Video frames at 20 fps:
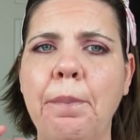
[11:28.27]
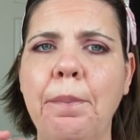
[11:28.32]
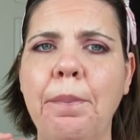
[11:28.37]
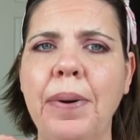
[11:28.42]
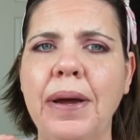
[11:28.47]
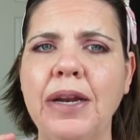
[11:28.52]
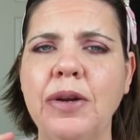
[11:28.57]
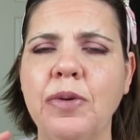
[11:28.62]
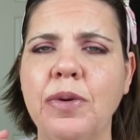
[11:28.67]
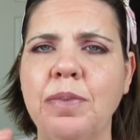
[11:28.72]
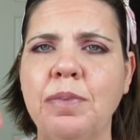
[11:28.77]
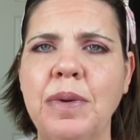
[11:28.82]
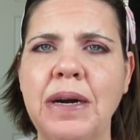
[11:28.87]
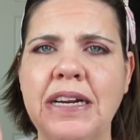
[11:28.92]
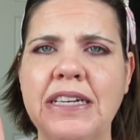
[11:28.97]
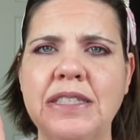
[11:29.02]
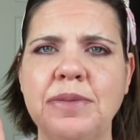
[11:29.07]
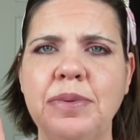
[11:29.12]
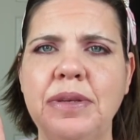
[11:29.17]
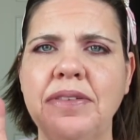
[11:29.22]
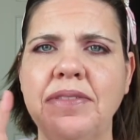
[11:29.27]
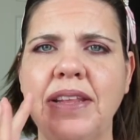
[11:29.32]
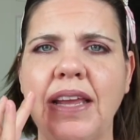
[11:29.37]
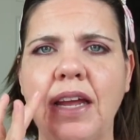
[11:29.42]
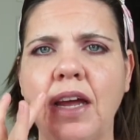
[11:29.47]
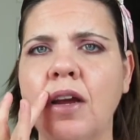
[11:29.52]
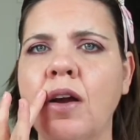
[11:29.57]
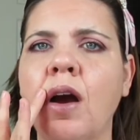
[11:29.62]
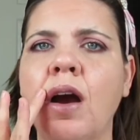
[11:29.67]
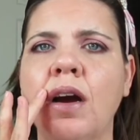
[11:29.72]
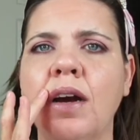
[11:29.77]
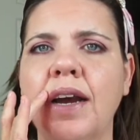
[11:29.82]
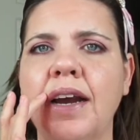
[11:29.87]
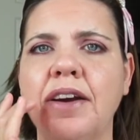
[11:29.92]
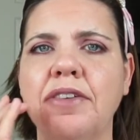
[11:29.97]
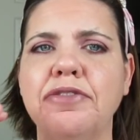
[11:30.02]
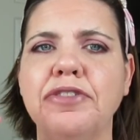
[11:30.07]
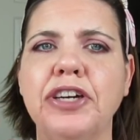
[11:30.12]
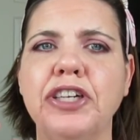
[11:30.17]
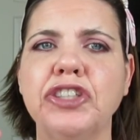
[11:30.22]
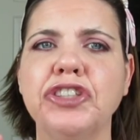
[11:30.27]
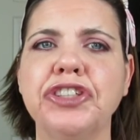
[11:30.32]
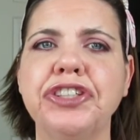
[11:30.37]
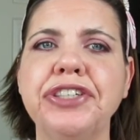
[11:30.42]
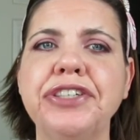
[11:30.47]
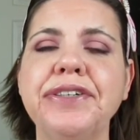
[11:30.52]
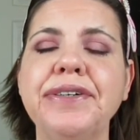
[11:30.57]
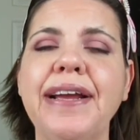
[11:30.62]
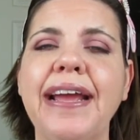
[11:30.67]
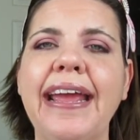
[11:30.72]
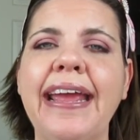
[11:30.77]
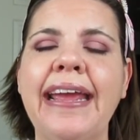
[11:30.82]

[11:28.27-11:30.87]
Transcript: but it reminds me of like a car air freshener